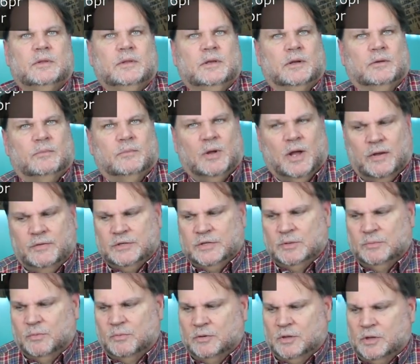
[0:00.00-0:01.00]
know,
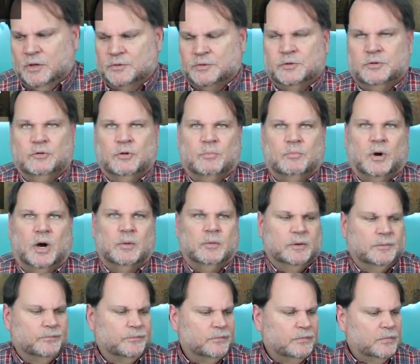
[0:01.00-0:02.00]
obviously closer to a
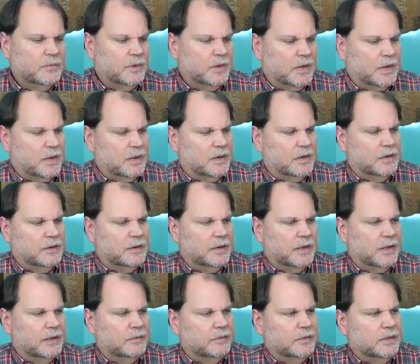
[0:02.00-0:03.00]
bourbon,
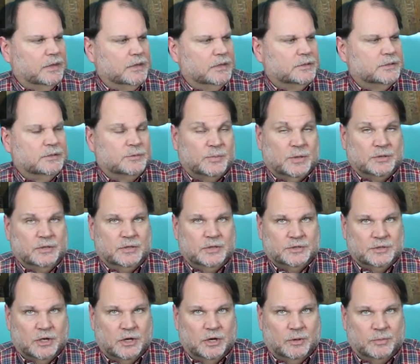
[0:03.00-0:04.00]
and these, especially
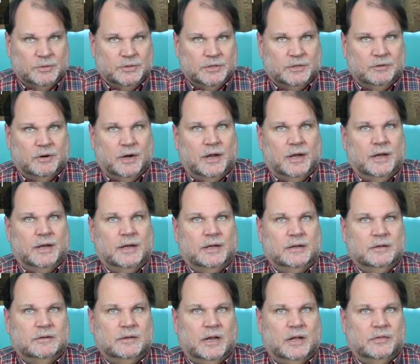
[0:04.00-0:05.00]
this 100%
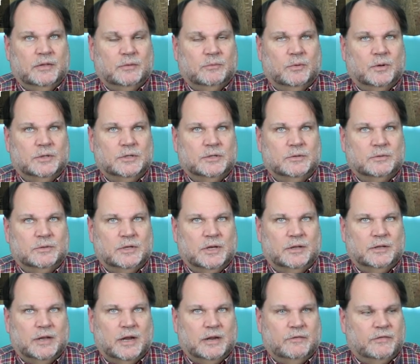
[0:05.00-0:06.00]
rye and the one,
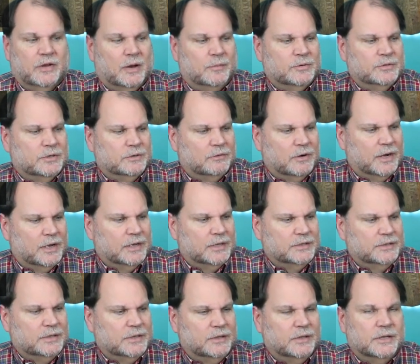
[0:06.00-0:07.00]
you know, 95%
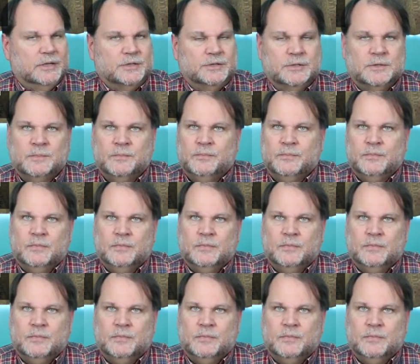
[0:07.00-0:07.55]
ryes in this,